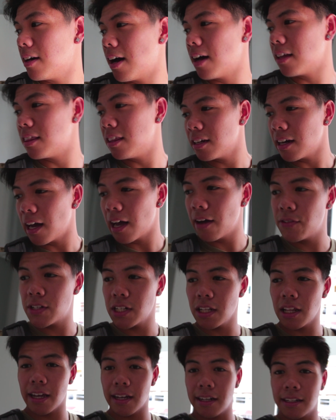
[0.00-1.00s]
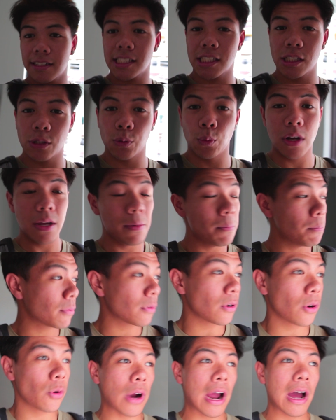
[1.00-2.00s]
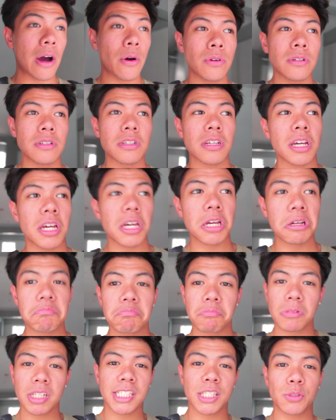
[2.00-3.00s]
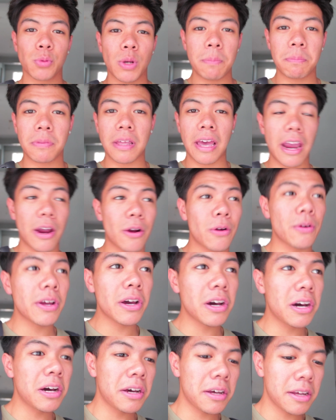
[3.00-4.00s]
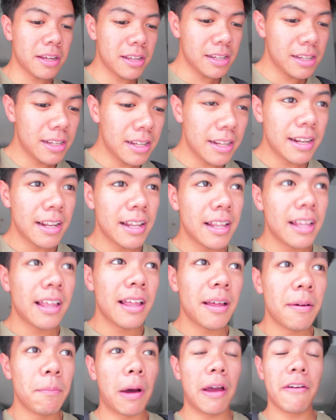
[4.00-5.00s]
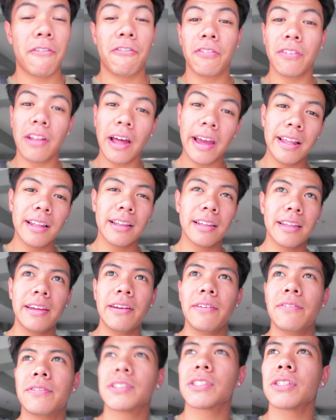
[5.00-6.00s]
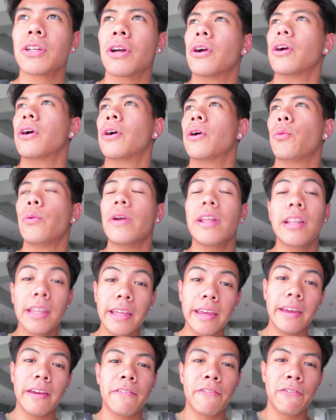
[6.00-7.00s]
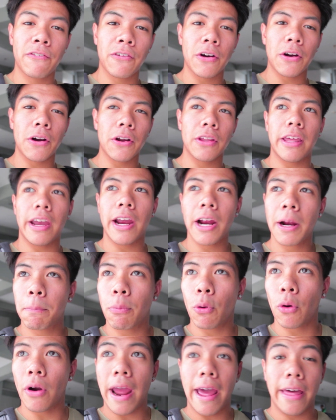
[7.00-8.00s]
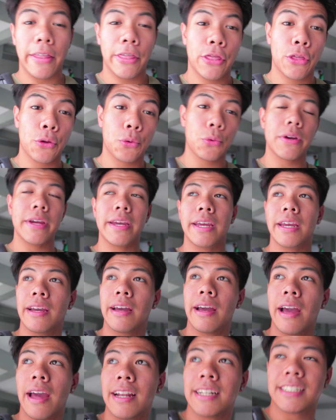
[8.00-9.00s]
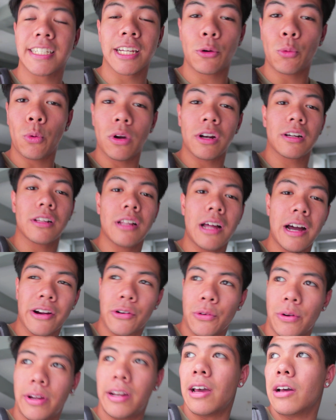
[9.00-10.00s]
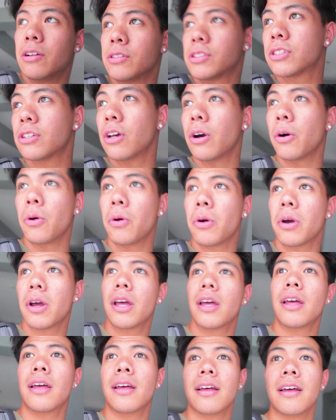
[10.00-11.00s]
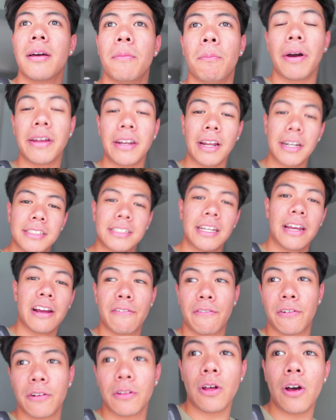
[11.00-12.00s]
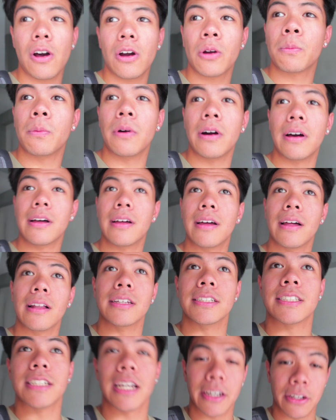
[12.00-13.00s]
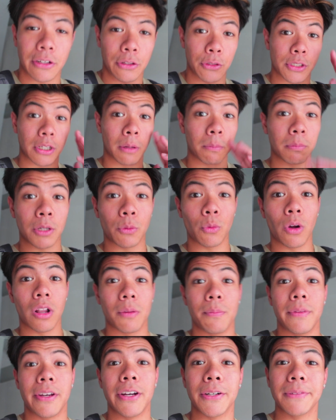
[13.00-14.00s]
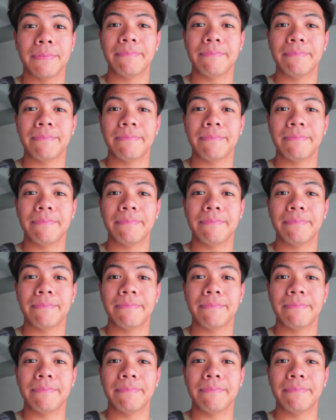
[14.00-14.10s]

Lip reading: I think I have to like sweep around, sweep the area. My flight leaves, or we leave for the airport at 3, and it's like 1 o'clock right now, so might not stay here for long, but at least I can do something while I'm here.